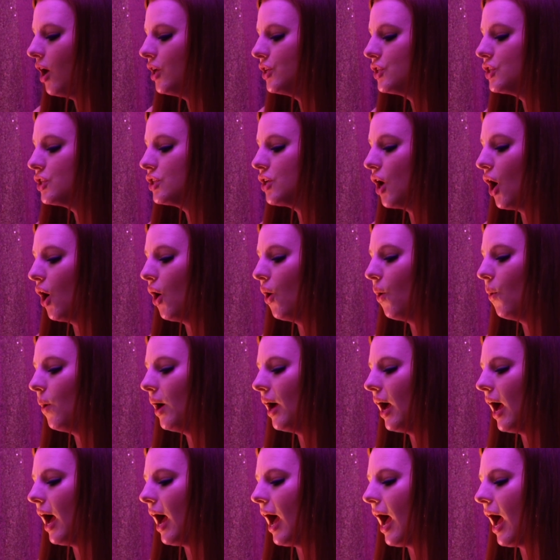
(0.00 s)

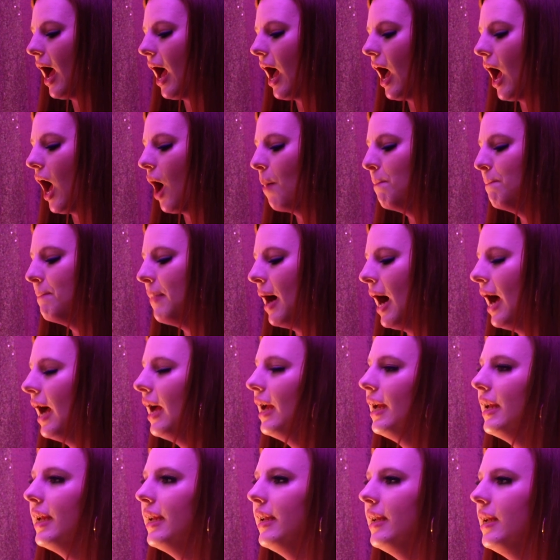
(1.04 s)
So
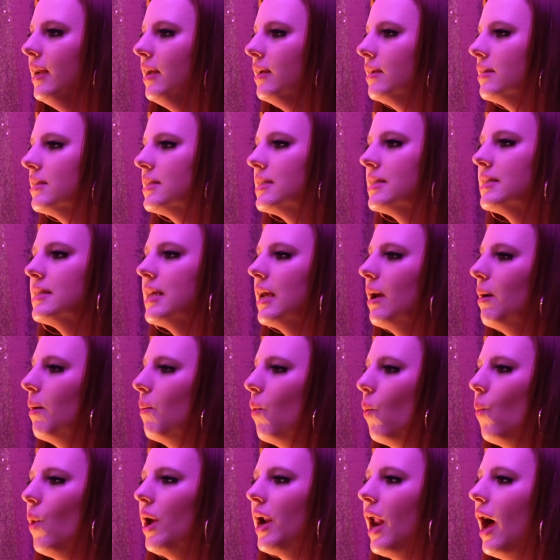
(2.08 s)

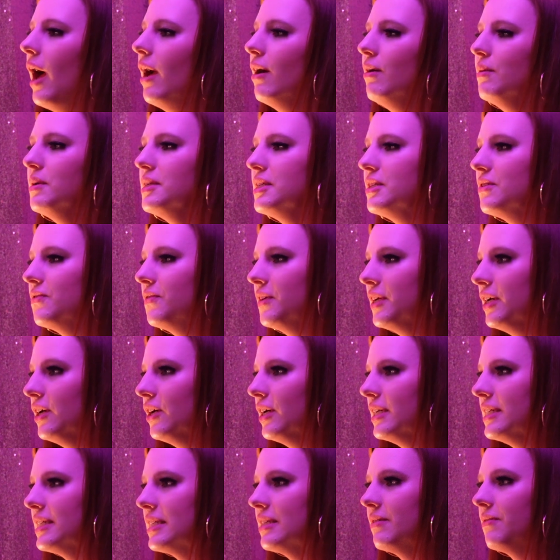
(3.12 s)
what I always
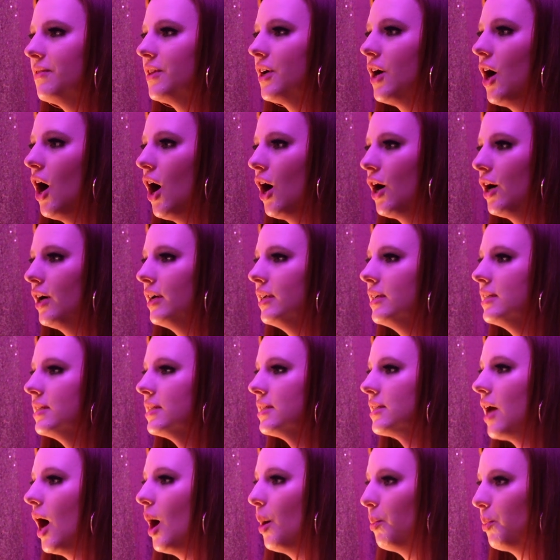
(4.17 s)
feel is if the card
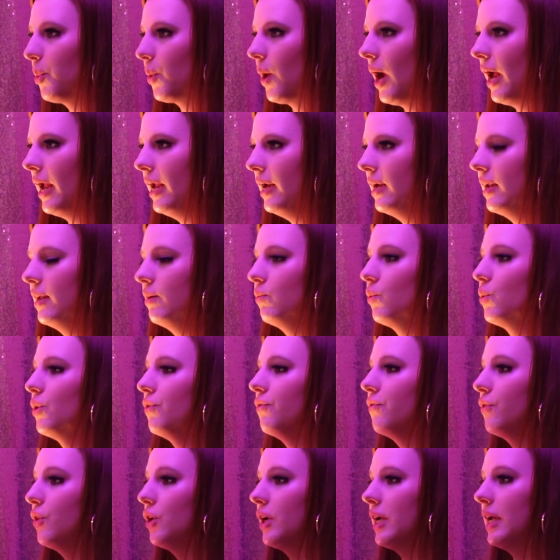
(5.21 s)
is upright, and we're
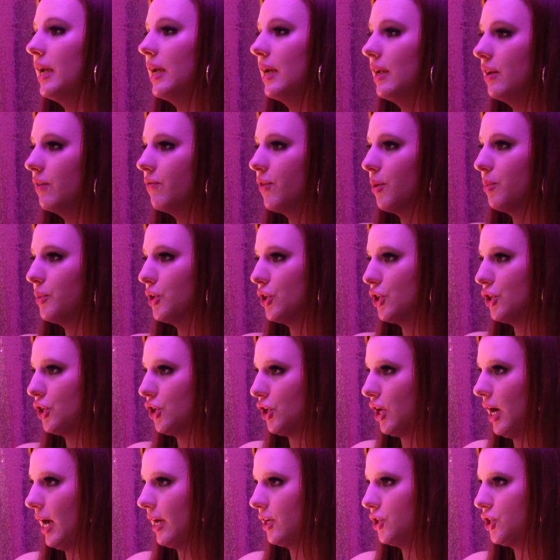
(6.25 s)
looking at from your
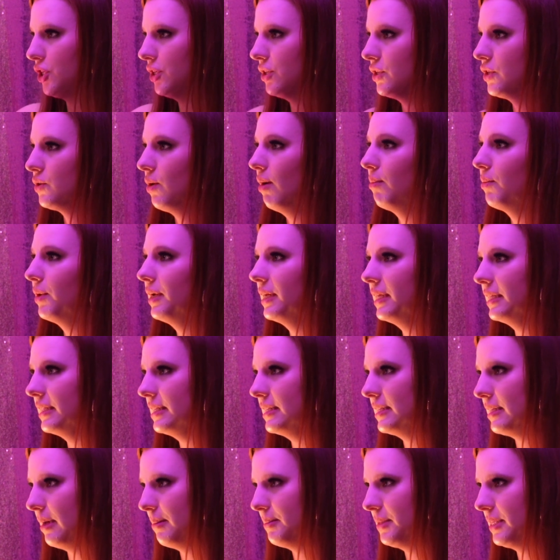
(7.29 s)
direction, so I'm reading
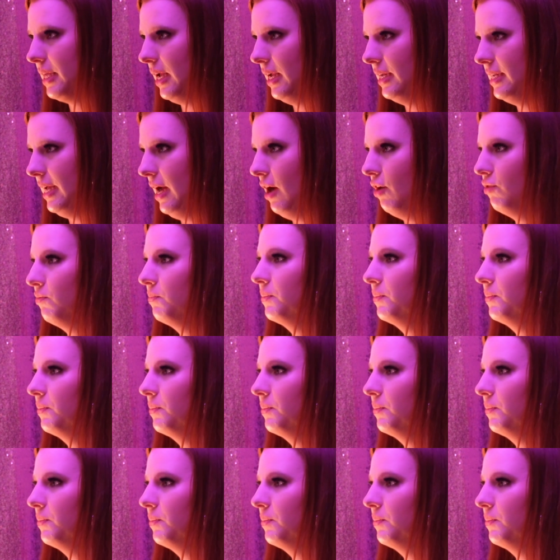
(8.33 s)
these upside down